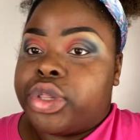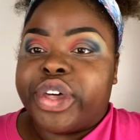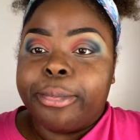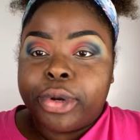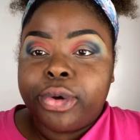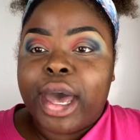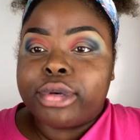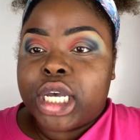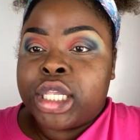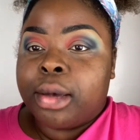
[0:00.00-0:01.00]
the blue that was
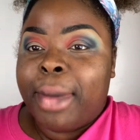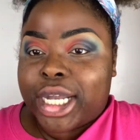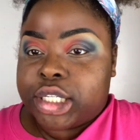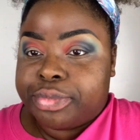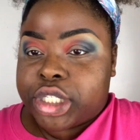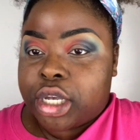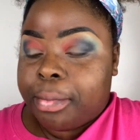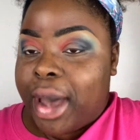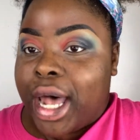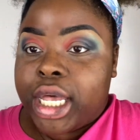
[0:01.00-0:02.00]
in the Back to Brazil
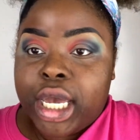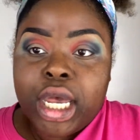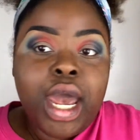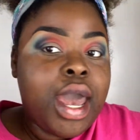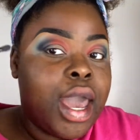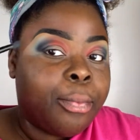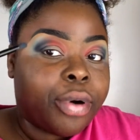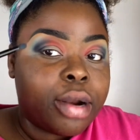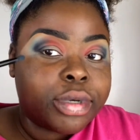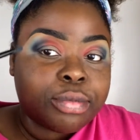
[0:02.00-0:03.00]
palette, and
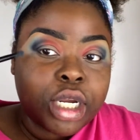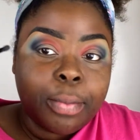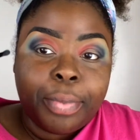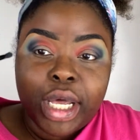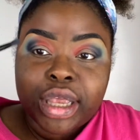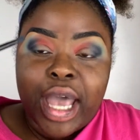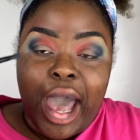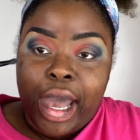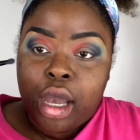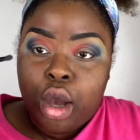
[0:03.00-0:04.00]
pretty much I'm gonna put
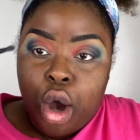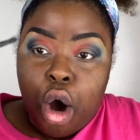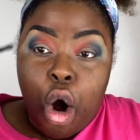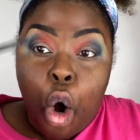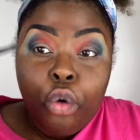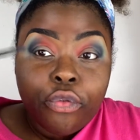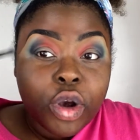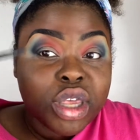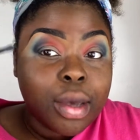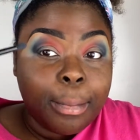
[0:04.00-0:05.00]
that over
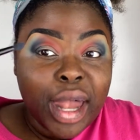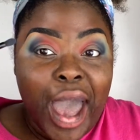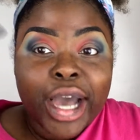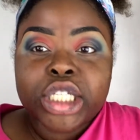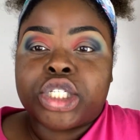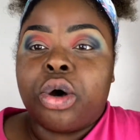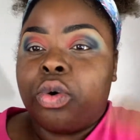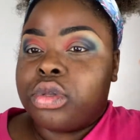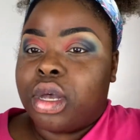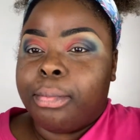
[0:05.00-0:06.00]
the black so
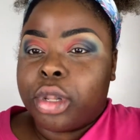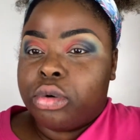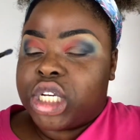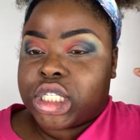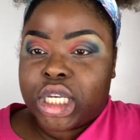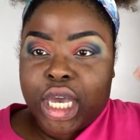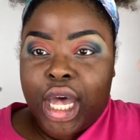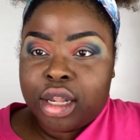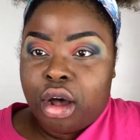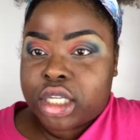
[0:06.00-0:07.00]
the blue doesn't get
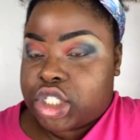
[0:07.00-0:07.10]
lost in